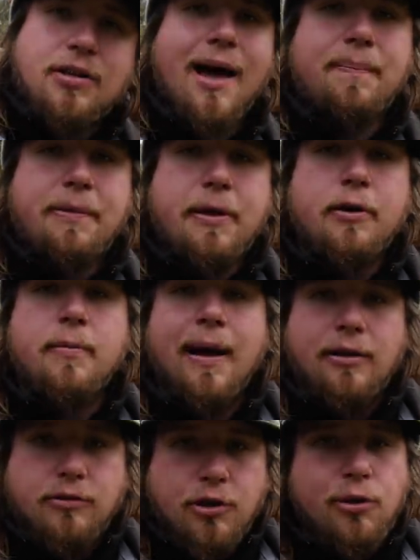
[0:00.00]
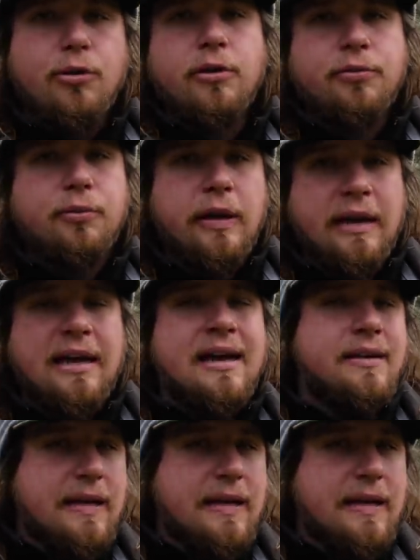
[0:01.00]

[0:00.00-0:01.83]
top leader about 2 to 3,